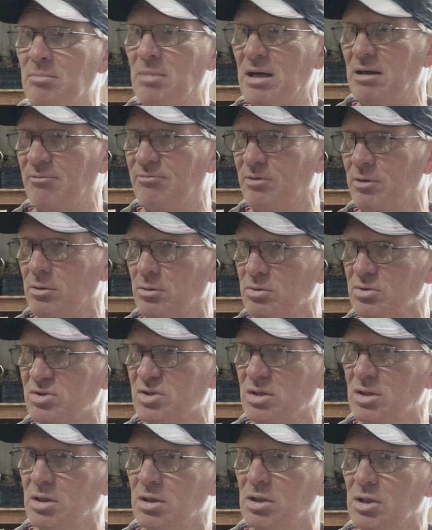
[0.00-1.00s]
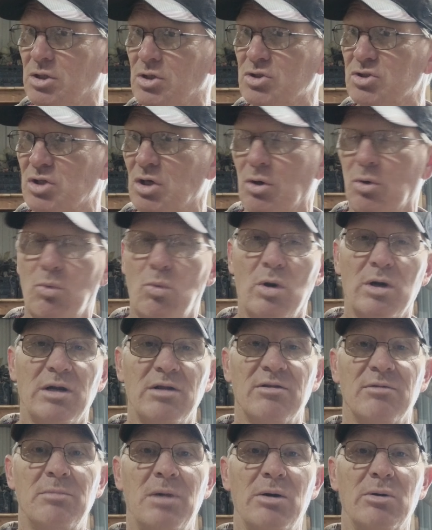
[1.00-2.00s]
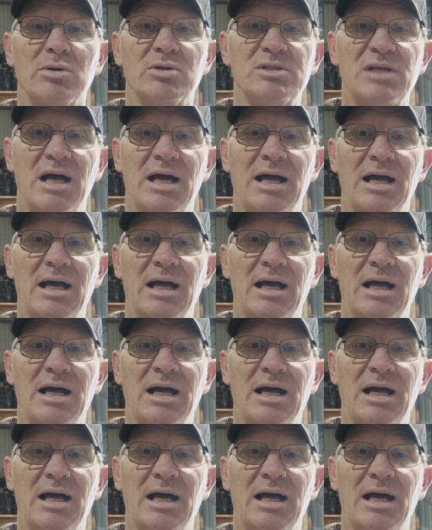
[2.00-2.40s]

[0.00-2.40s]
manifolds. So one of the motors I